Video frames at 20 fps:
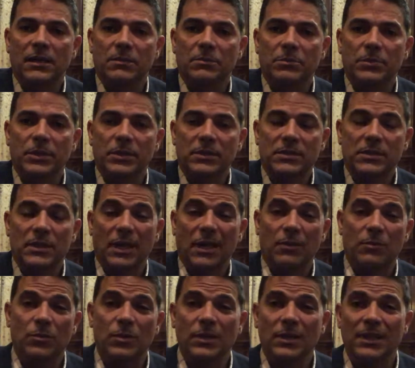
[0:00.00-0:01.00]
books I
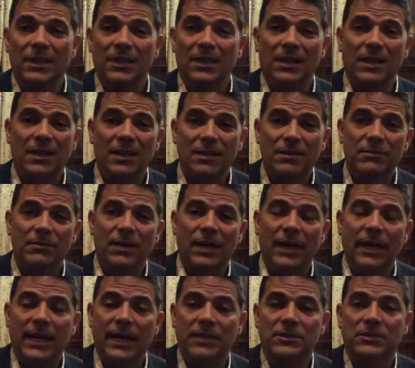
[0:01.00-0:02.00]
really love. I
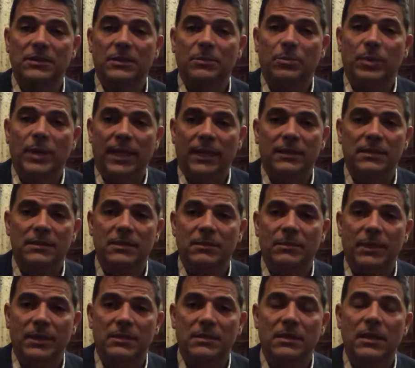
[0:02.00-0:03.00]
actually practice it
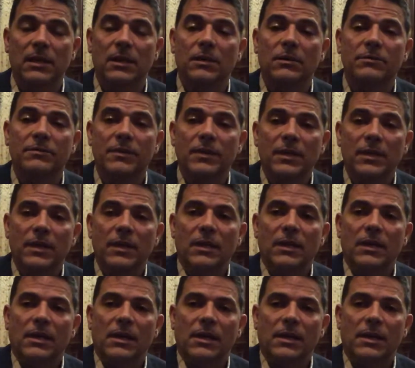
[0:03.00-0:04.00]
myself.
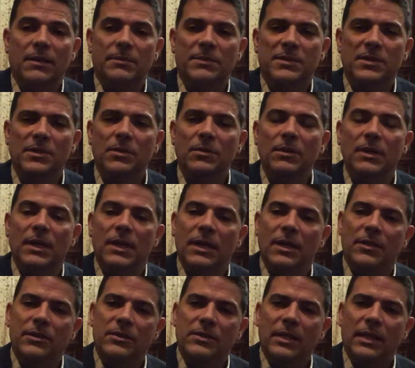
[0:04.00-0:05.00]
So
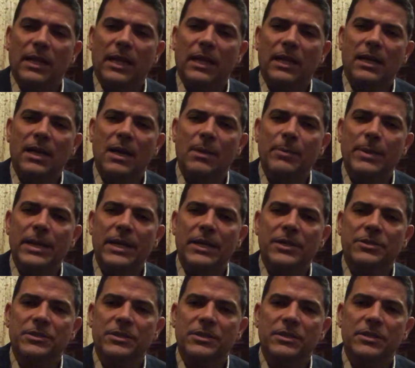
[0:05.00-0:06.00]
there's a lot of
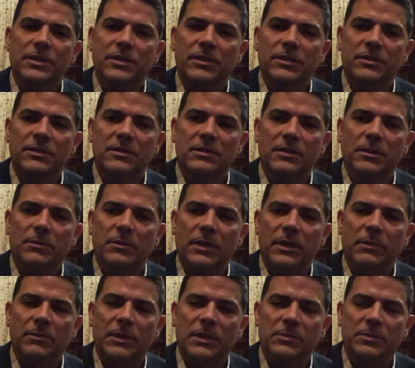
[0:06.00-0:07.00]
combinations here in
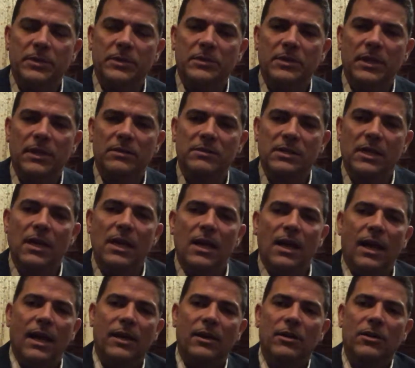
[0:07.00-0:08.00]
my spiritual counseling.
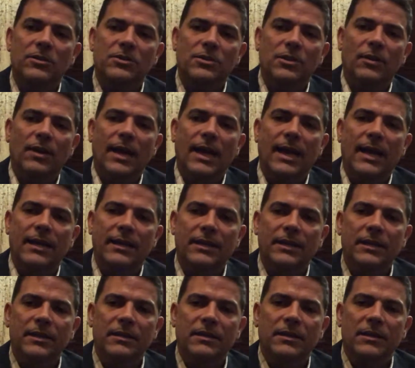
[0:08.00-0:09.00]
I also add
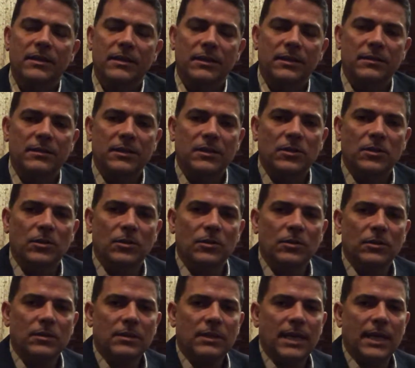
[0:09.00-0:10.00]
in
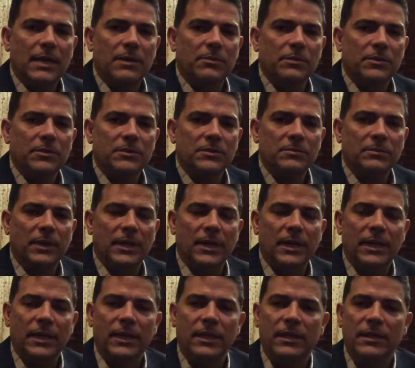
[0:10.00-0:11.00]
Nicole Campbell's
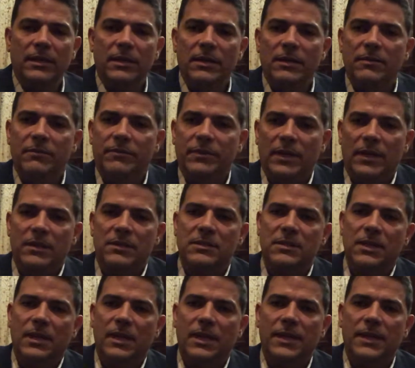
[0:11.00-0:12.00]
my
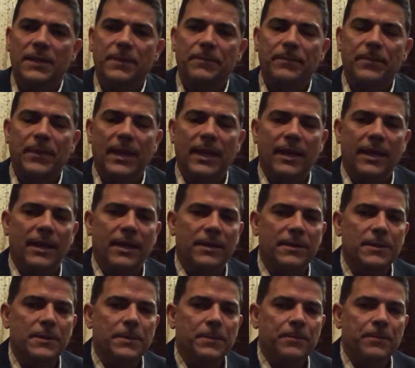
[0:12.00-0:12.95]
fiance, and